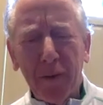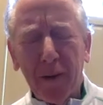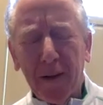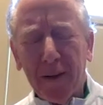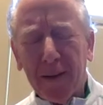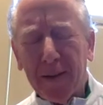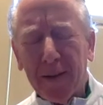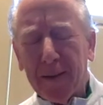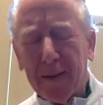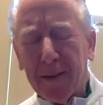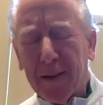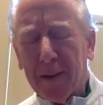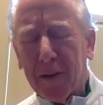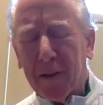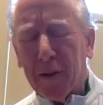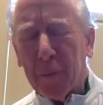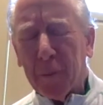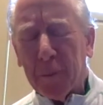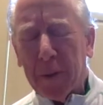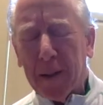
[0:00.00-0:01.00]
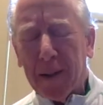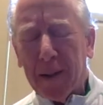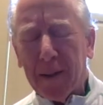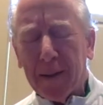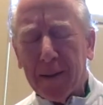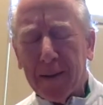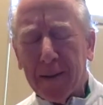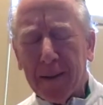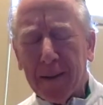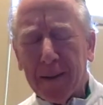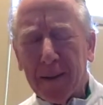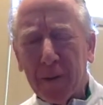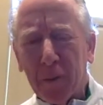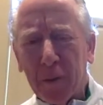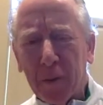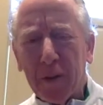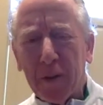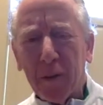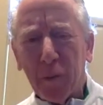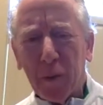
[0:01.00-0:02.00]
a good bit
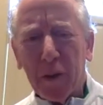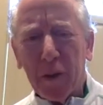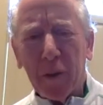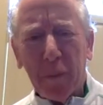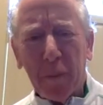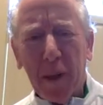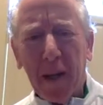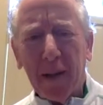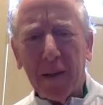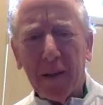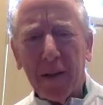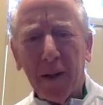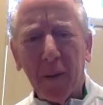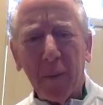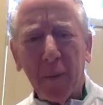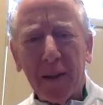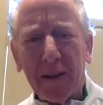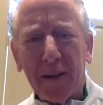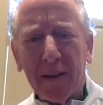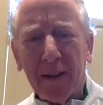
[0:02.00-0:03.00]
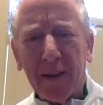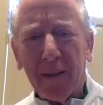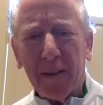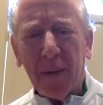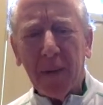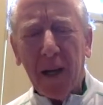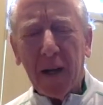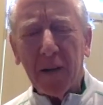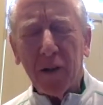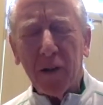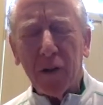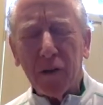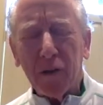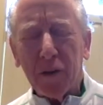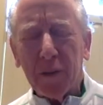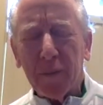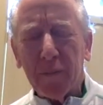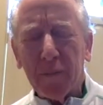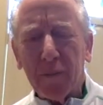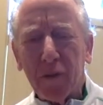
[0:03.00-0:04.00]
with the pandemic. I
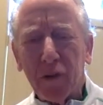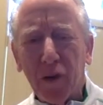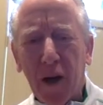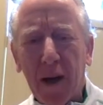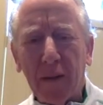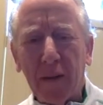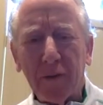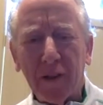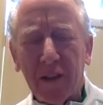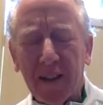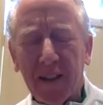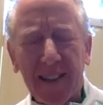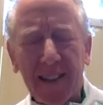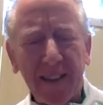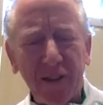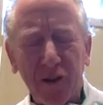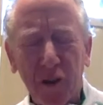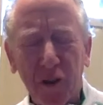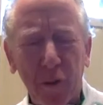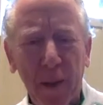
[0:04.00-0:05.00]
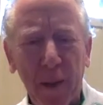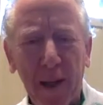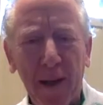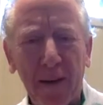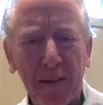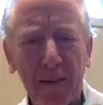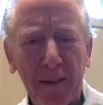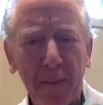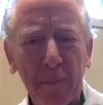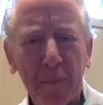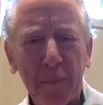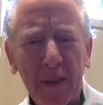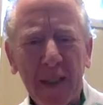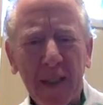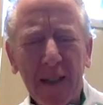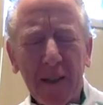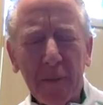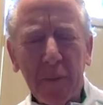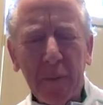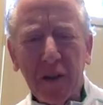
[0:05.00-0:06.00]
usually travel a decent amount. I've
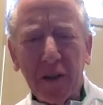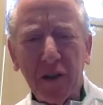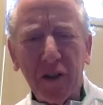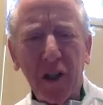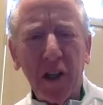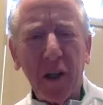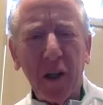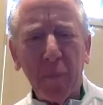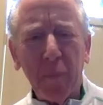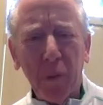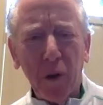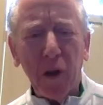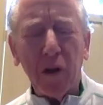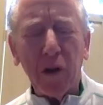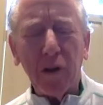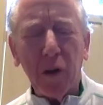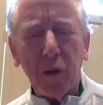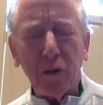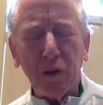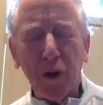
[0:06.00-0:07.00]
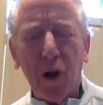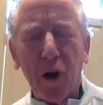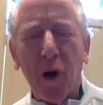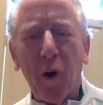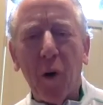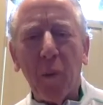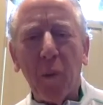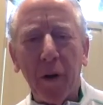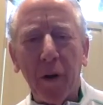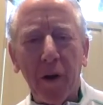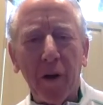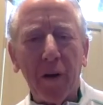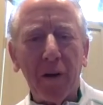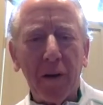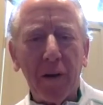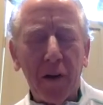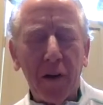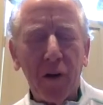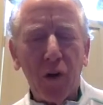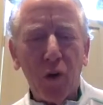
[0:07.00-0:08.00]
been sticking pretty close to home here
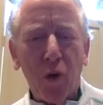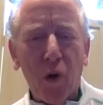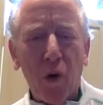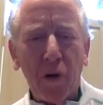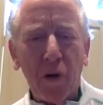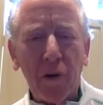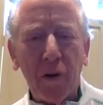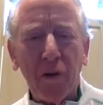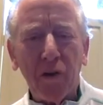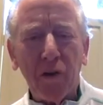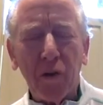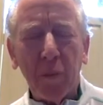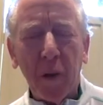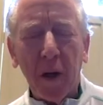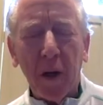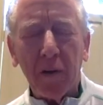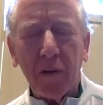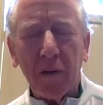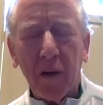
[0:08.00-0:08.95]
in New Orleans, but